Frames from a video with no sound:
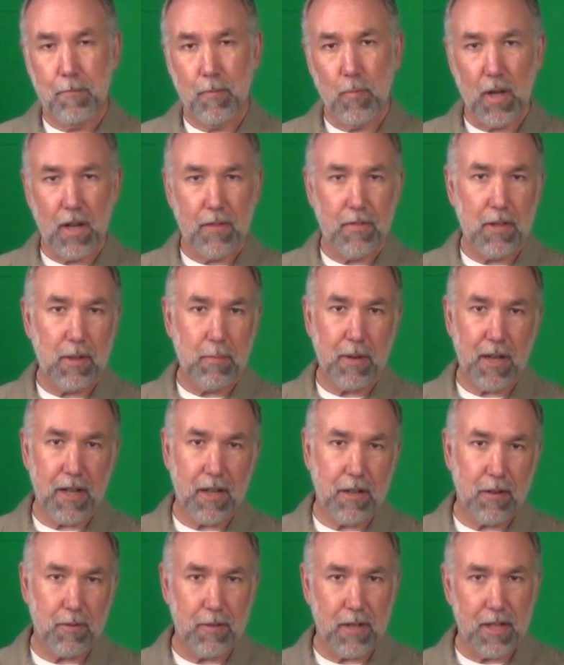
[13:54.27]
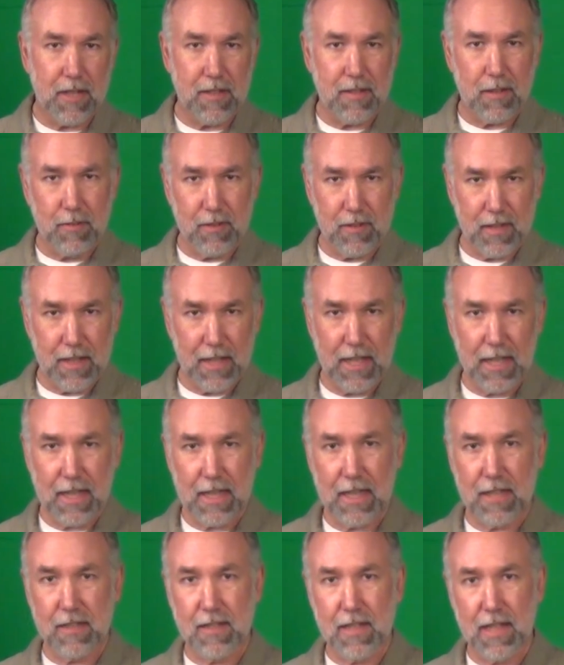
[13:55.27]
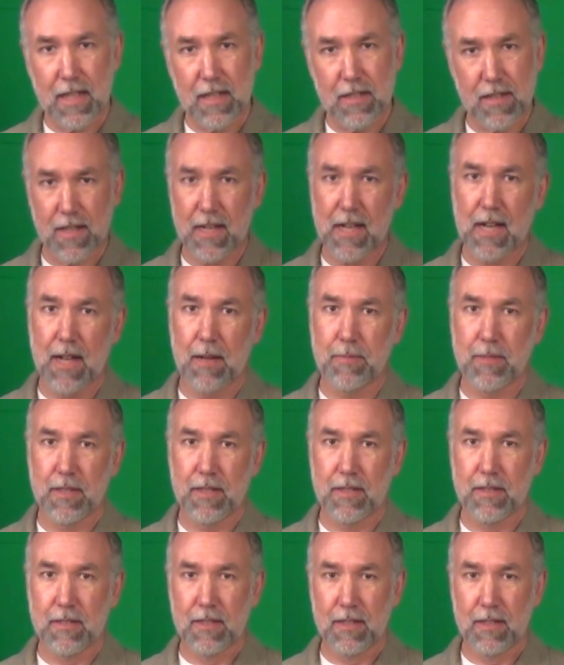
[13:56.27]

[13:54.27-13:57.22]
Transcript: whatever the predator was that was eating that seed stopped.